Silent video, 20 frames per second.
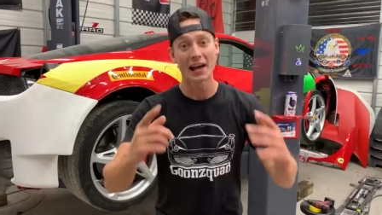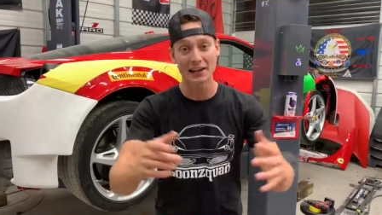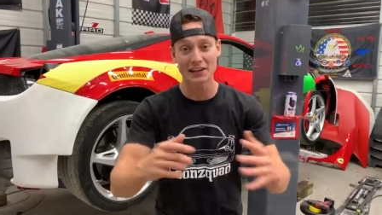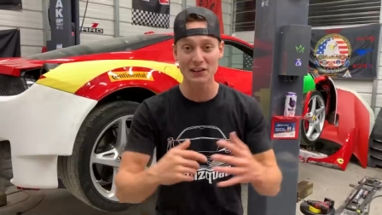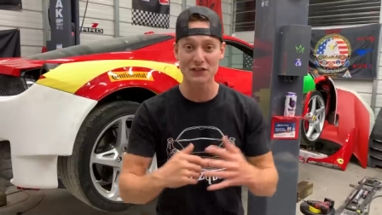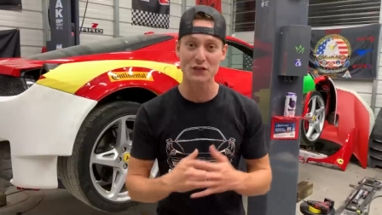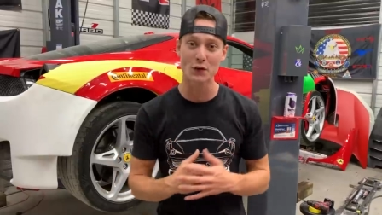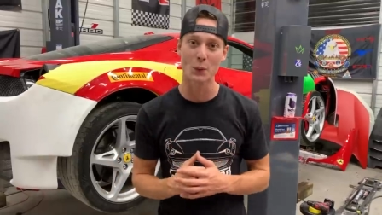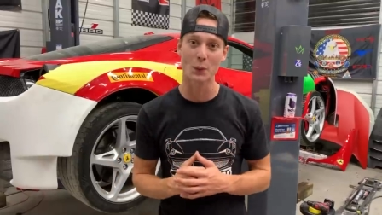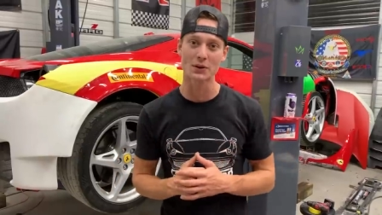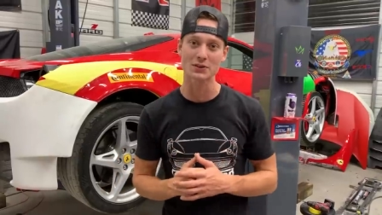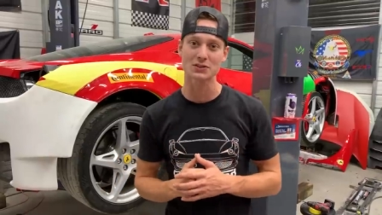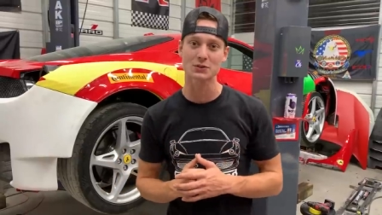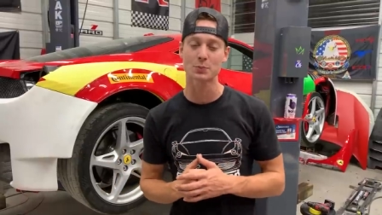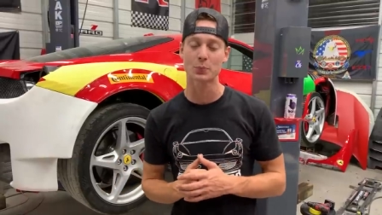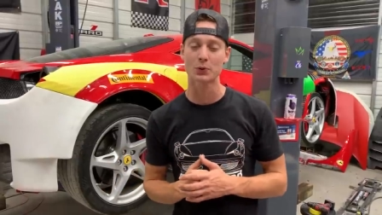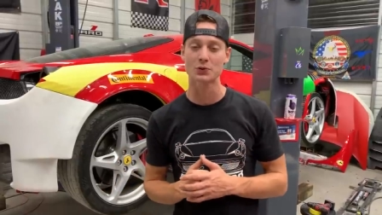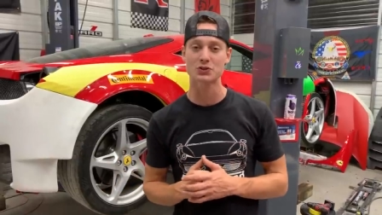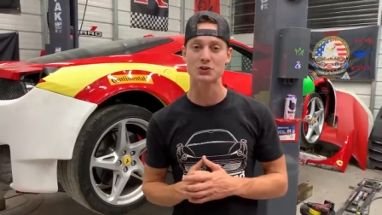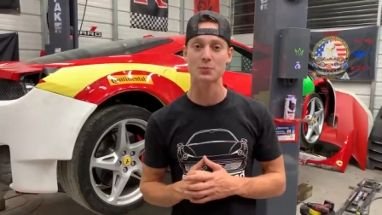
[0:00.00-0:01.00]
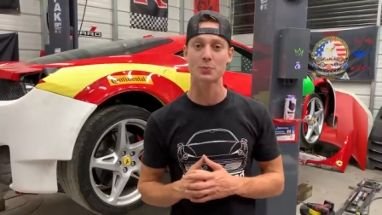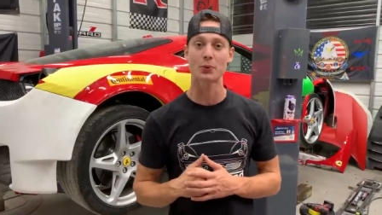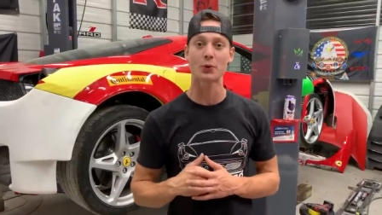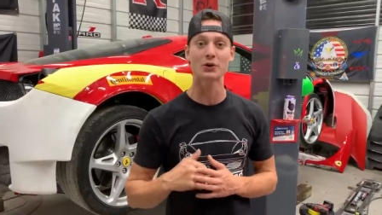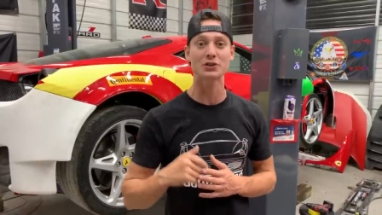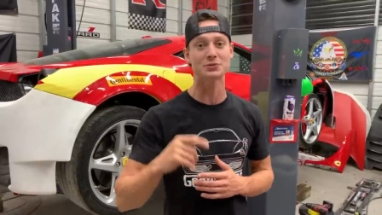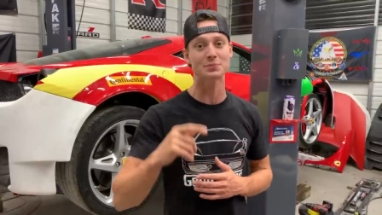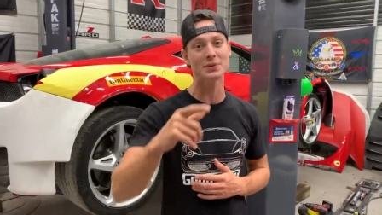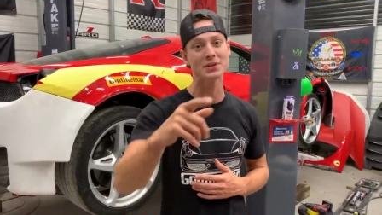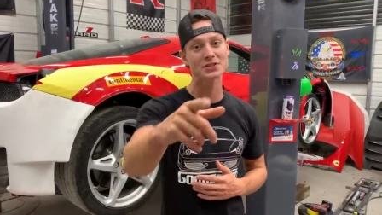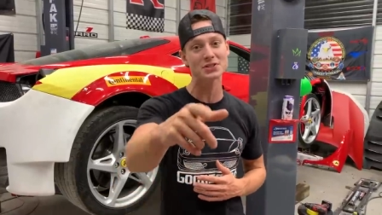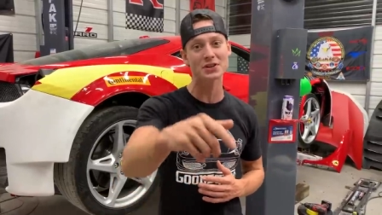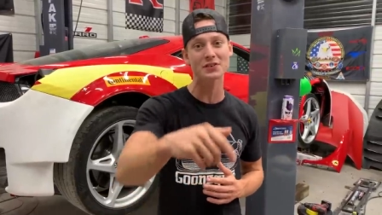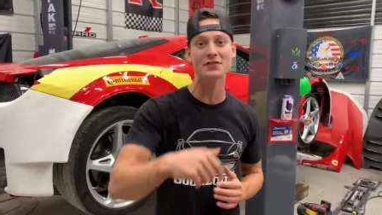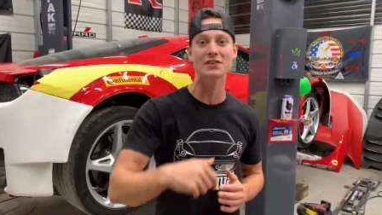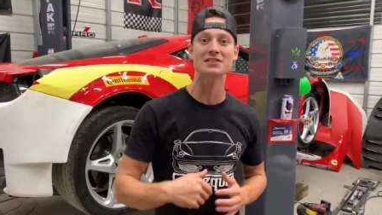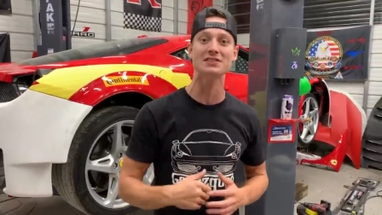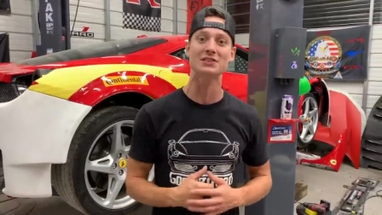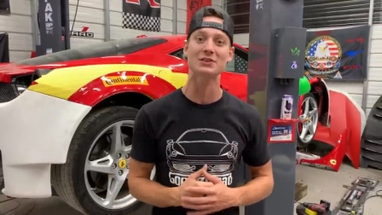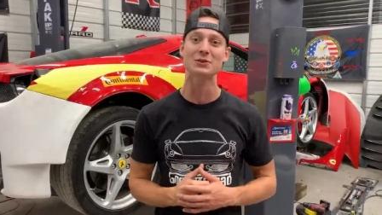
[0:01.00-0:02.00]
And if you want to support your boys, be sure to
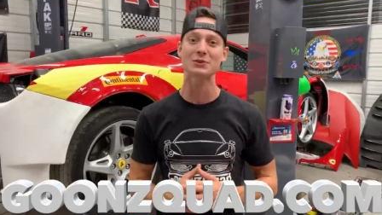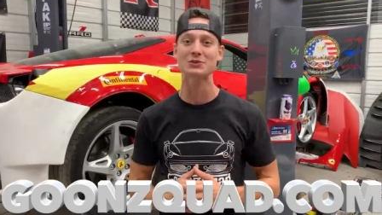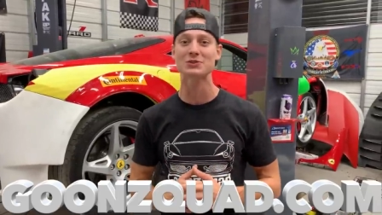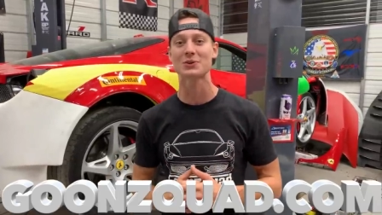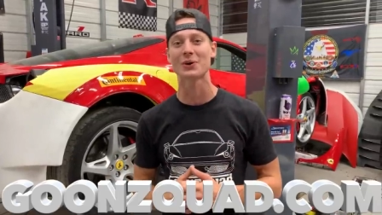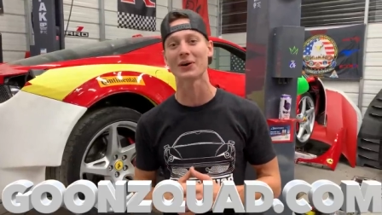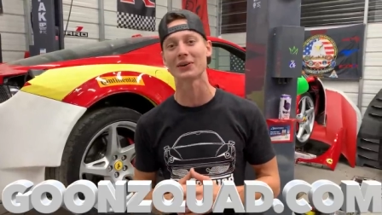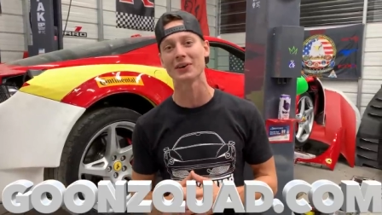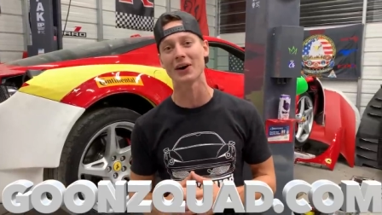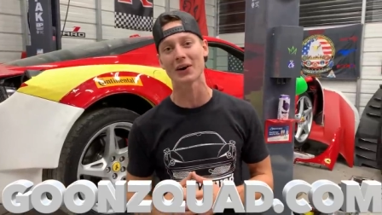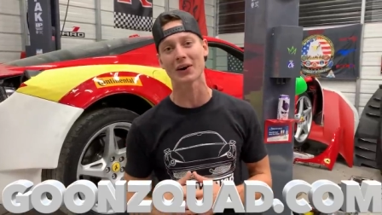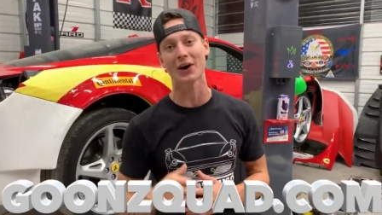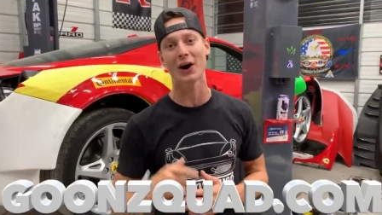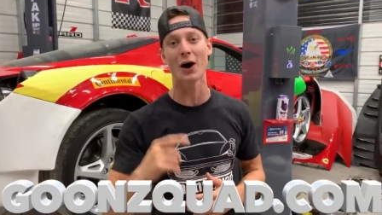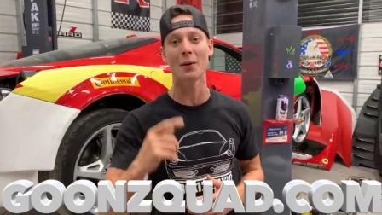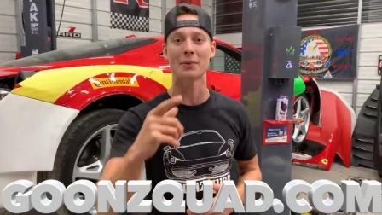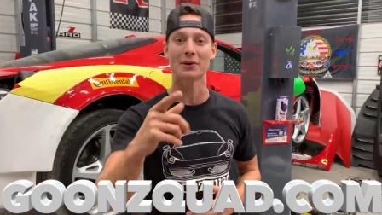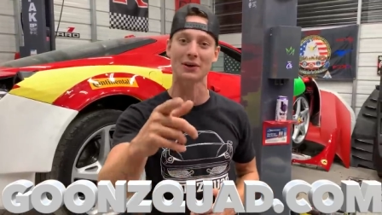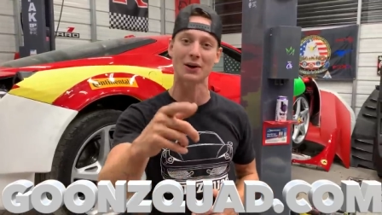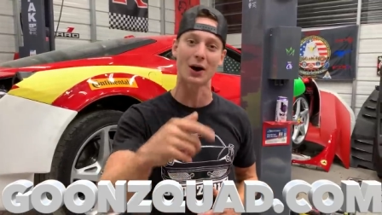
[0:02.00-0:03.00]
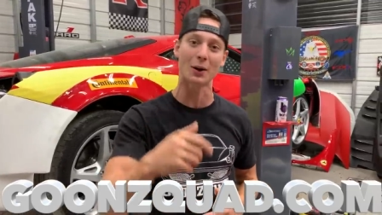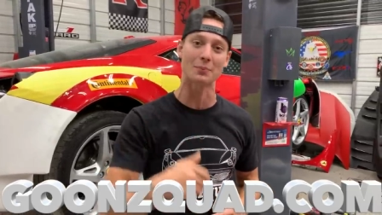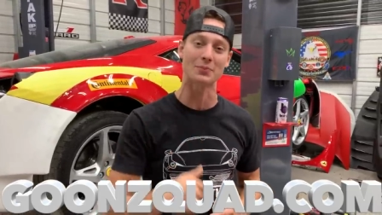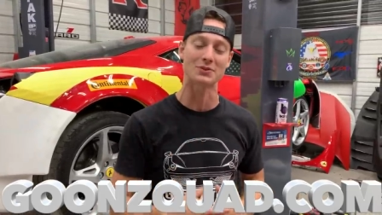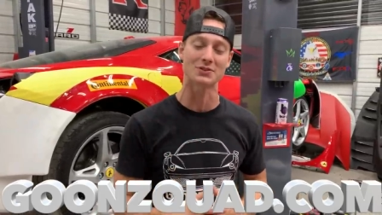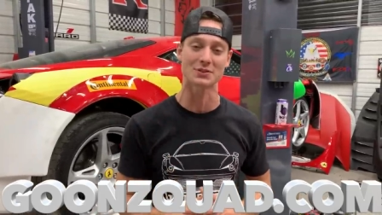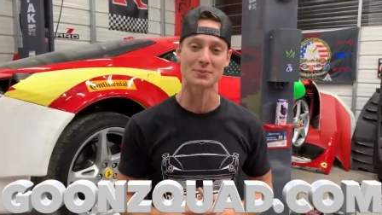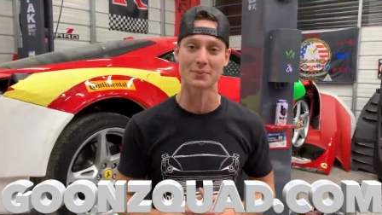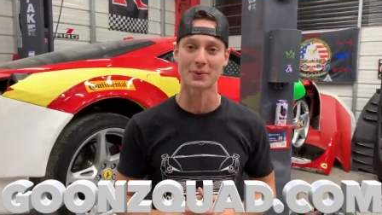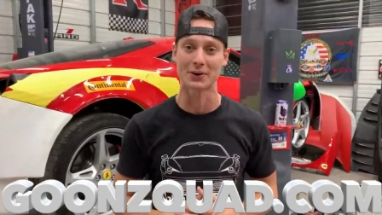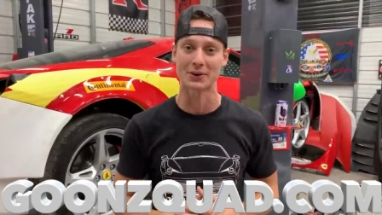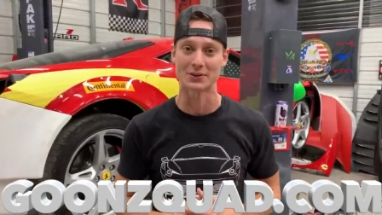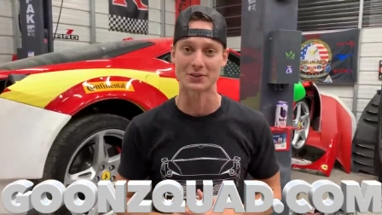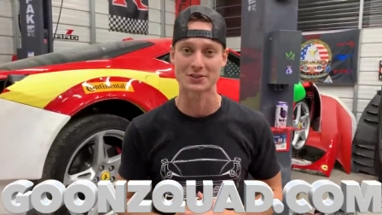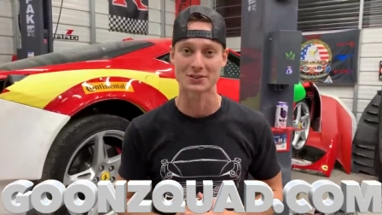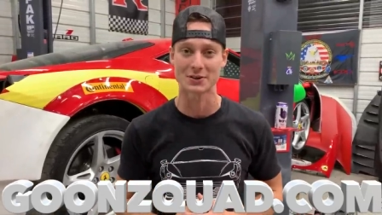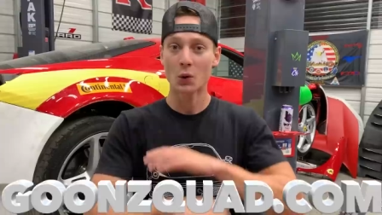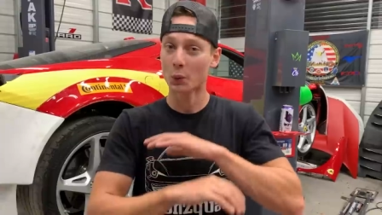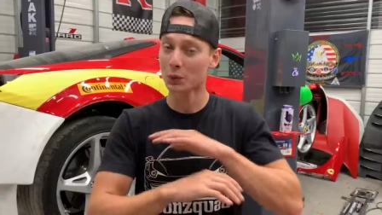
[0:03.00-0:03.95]
visit goonsquad dot com and copy some merch.